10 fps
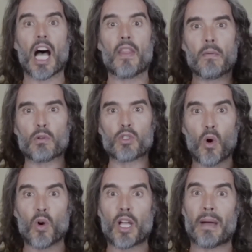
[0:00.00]
and then we'll
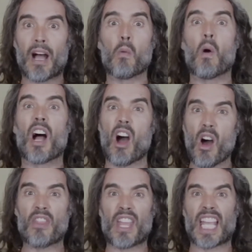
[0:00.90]
talk about why
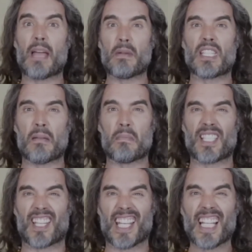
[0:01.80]
I think
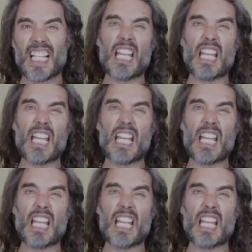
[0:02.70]
MSNBC,